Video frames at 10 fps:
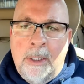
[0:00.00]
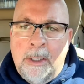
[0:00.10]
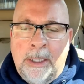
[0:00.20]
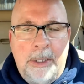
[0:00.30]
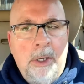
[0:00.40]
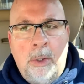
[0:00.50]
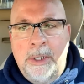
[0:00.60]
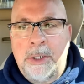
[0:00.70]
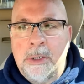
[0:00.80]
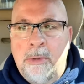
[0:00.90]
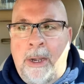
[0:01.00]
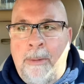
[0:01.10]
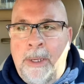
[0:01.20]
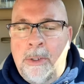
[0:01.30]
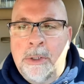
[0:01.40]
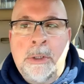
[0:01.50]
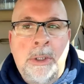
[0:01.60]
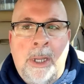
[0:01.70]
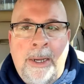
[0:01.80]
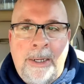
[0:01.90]
Get your questions ready because
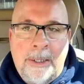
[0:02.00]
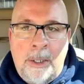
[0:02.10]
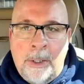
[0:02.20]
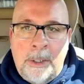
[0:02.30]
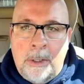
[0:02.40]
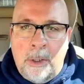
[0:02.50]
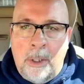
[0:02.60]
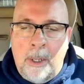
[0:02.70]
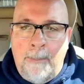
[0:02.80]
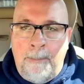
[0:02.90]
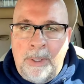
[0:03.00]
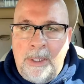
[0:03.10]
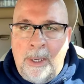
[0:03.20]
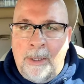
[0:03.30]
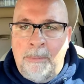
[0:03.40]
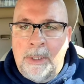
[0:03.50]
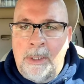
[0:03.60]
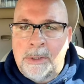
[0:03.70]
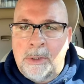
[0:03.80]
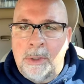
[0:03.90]
tonight at 9:30 p.m.
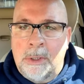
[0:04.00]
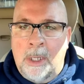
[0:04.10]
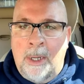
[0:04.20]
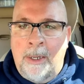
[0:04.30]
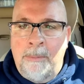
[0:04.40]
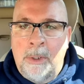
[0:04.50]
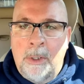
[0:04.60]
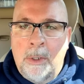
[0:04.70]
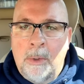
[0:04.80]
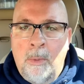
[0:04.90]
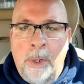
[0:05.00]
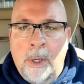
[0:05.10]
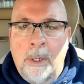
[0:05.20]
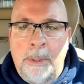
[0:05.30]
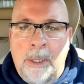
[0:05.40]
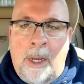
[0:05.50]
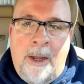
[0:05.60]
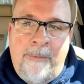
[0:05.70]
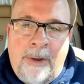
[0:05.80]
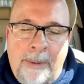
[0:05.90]
Eastern time, we're going to be
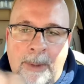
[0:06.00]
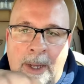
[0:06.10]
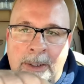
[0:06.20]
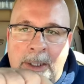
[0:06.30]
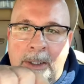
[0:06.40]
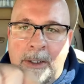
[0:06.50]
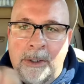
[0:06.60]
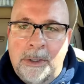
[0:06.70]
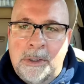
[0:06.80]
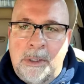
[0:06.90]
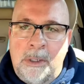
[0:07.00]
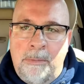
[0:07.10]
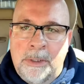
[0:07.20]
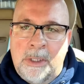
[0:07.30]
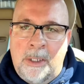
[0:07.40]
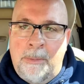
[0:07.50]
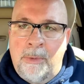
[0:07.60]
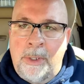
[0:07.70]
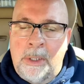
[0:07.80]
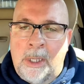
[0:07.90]
live. Hi, Blondie. Good to see you. Miss Donna
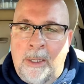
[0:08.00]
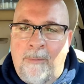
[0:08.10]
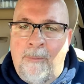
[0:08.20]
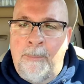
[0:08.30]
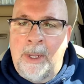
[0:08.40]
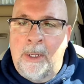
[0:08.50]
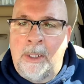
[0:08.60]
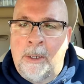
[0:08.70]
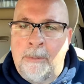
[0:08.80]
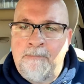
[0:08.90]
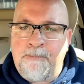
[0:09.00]
Marie, thank you for being here.